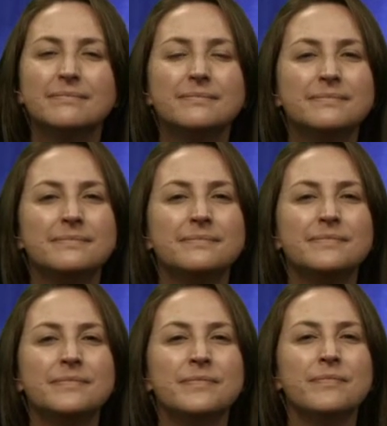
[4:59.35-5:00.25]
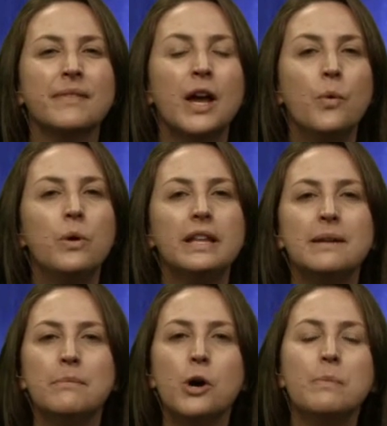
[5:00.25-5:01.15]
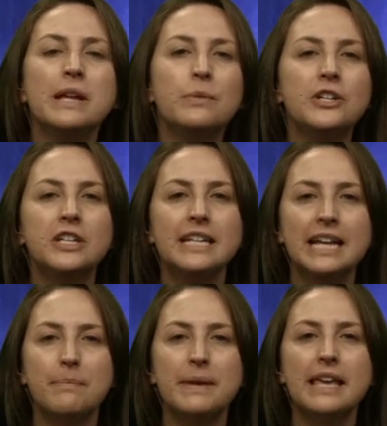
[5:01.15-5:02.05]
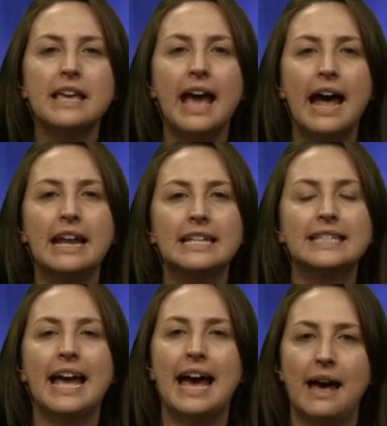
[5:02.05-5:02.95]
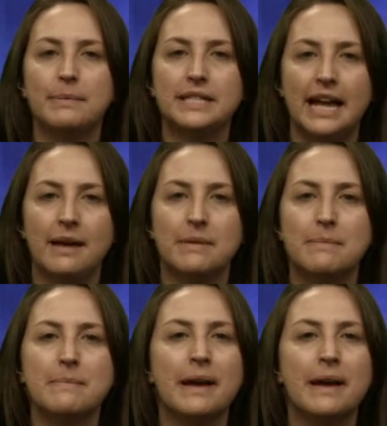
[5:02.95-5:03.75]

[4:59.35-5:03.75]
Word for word: Hmm. Well, in a moment, we should take a peek at its habitat. Maybe my